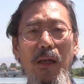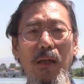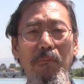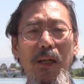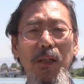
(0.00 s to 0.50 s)

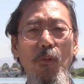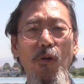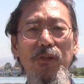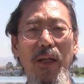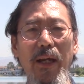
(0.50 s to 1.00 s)
Many
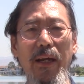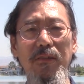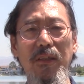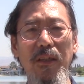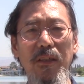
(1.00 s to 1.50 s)
more are
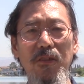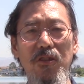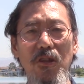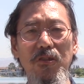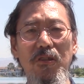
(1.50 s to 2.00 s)
asking
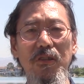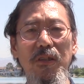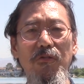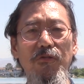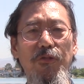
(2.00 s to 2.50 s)
justice
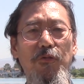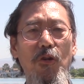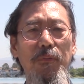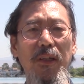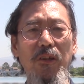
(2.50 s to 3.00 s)
and
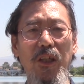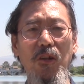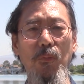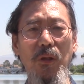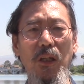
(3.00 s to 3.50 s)
reform and
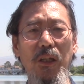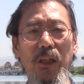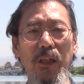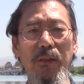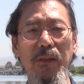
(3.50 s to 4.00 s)

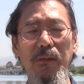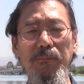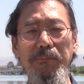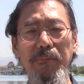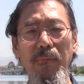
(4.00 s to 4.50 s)
accountability.
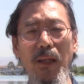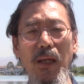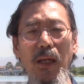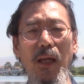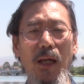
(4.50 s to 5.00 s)

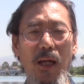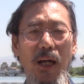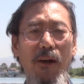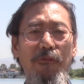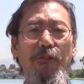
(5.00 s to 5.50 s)

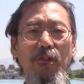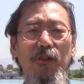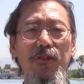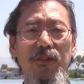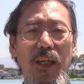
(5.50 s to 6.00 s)
I felt the
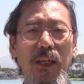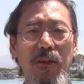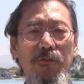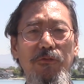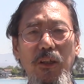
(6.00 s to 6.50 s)

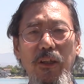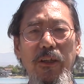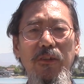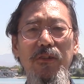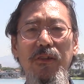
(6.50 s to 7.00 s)
same
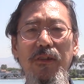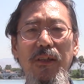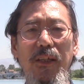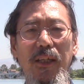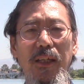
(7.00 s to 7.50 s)
feelings,
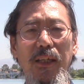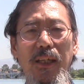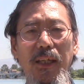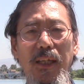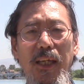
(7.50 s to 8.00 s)

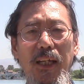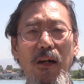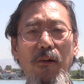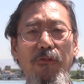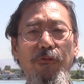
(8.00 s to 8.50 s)
and
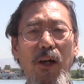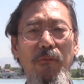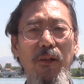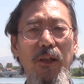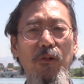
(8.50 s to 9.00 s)
our
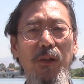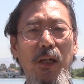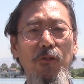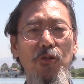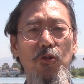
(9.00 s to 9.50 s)
family went
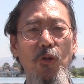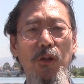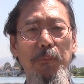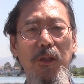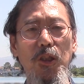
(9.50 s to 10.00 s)
out to join
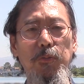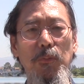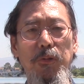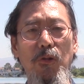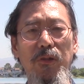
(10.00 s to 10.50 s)
a peaceful
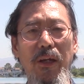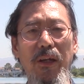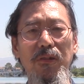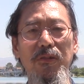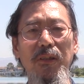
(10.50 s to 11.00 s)

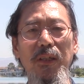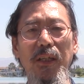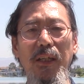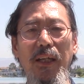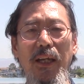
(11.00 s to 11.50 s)
protest
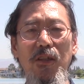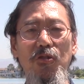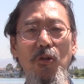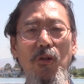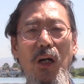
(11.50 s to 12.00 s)
and
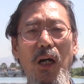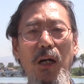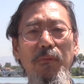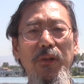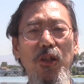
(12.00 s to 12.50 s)
saw
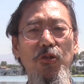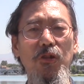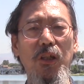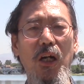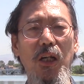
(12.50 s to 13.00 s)
armed
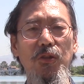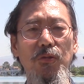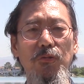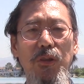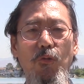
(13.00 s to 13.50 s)
National
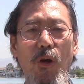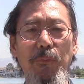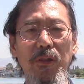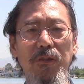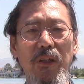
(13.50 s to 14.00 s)
Guards with
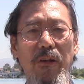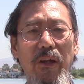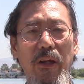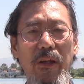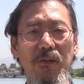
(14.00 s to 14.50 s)
weapons in their
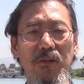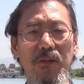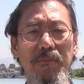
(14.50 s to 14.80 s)
hands.